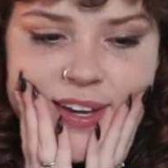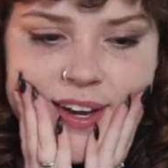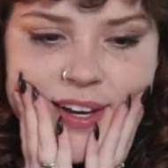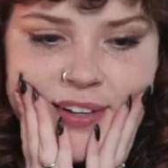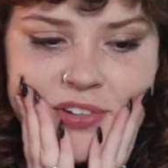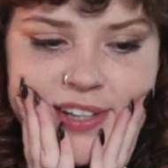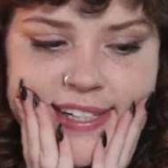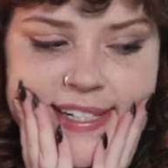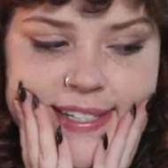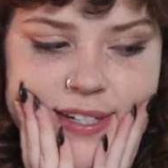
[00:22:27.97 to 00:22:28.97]
and
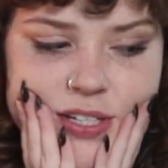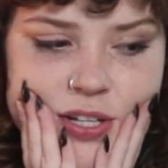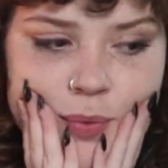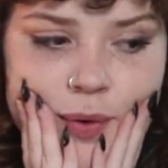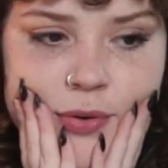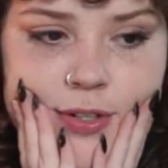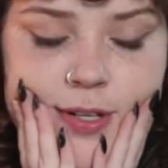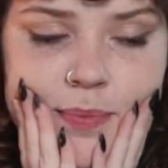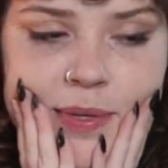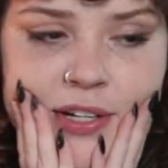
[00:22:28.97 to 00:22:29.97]
released it to the world,
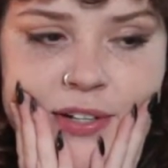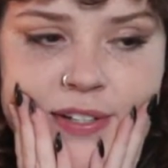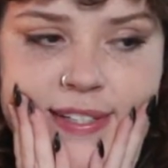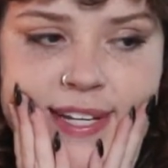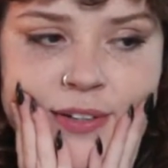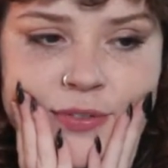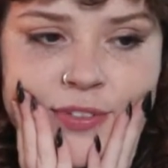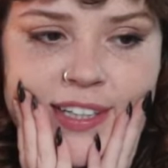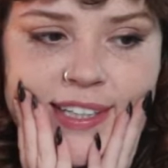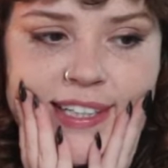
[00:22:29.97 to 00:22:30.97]
because it
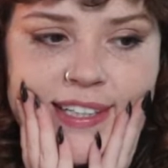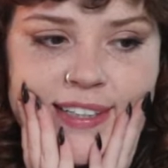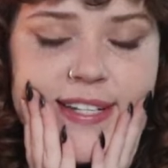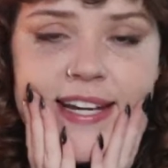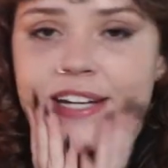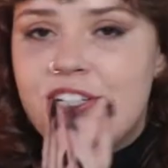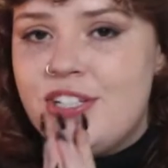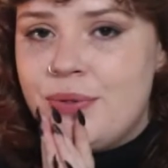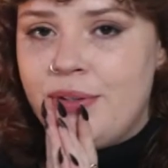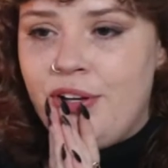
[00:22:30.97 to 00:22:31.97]
really teaches
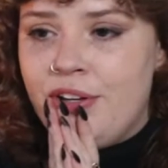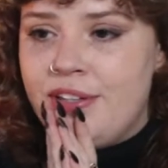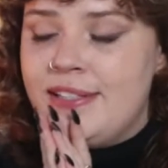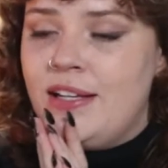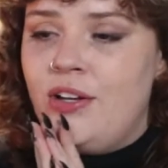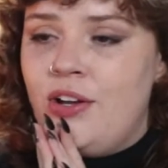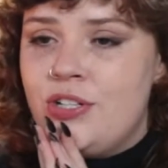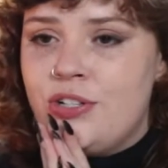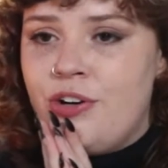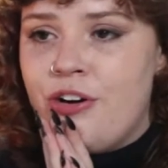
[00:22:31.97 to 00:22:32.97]
you a lot. There's a lot
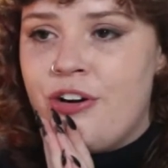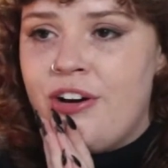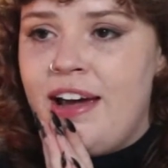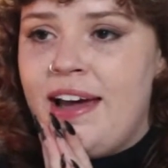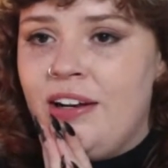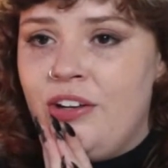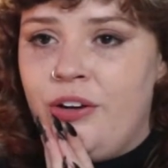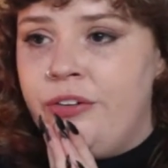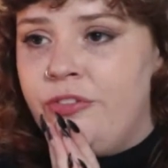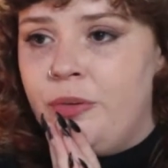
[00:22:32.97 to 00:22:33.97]
to grow and
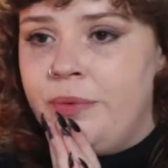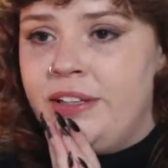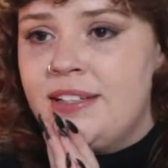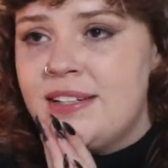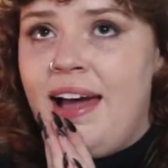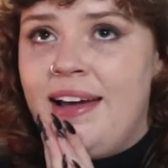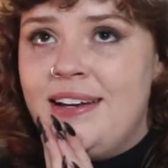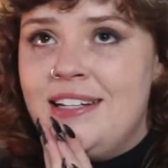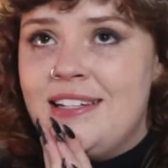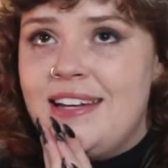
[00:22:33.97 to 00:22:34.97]
learn from it,
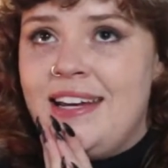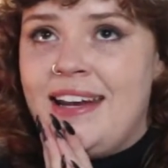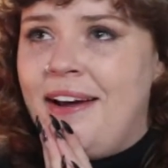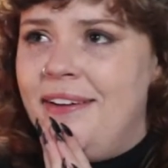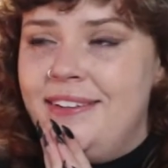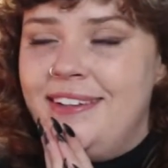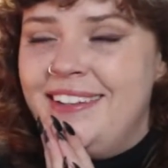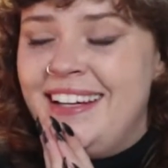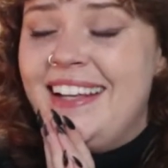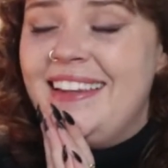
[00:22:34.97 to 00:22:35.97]
and
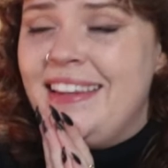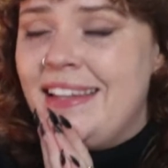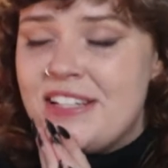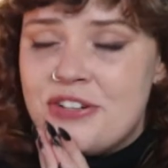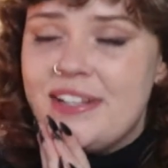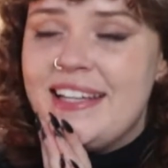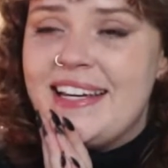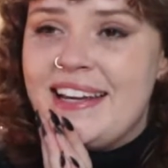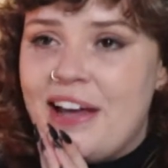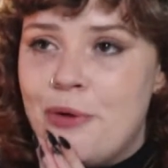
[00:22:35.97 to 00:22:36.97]
it literally
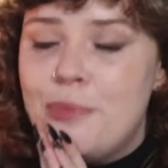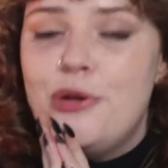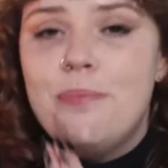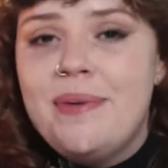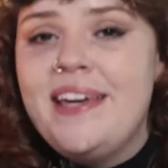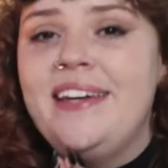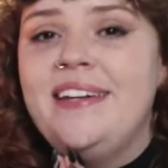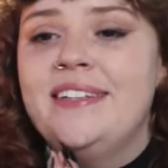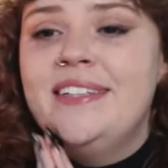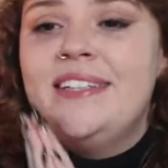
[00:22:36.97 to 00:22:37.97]
can help you be
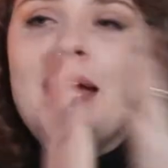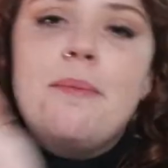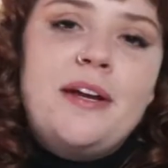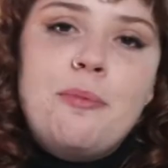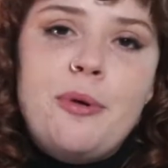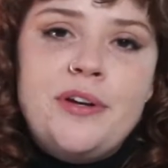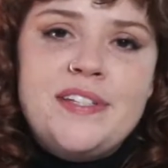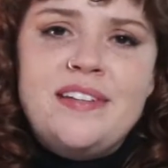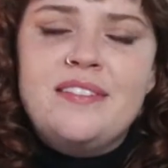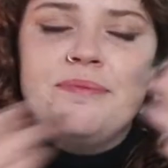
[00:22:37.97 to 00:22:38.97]
a better
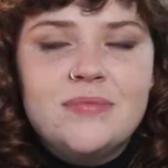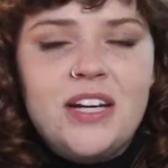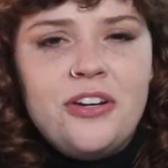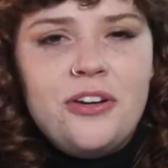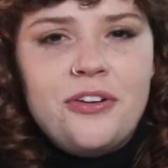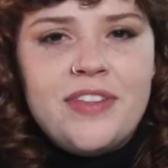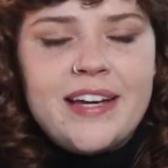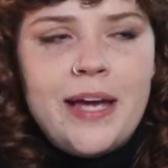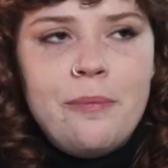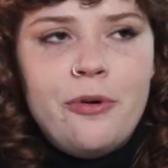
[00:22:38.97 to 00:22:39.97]
person. I don't know if that
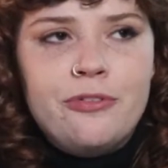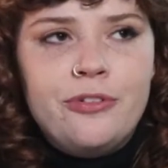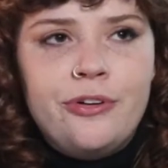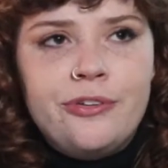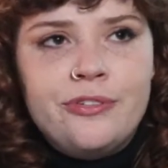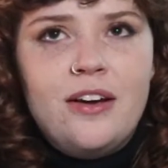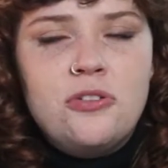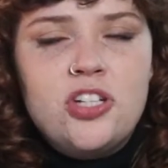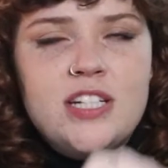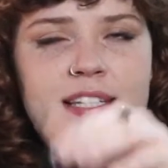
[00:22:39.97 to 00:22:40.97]
came off wrong. I
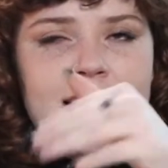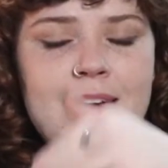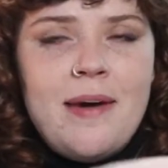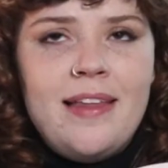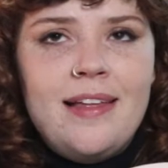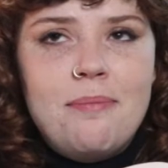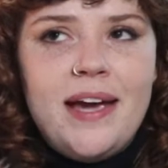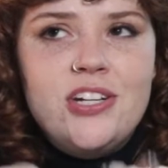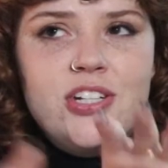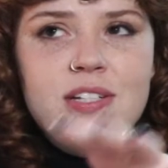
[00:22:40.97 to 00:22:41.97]
was just thinking about like
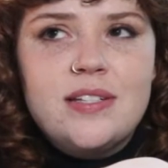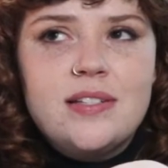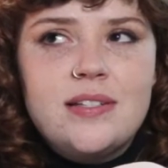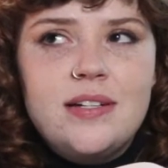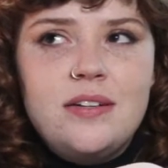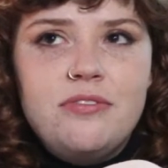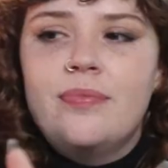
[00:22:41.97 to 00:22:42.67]
patience and stuff.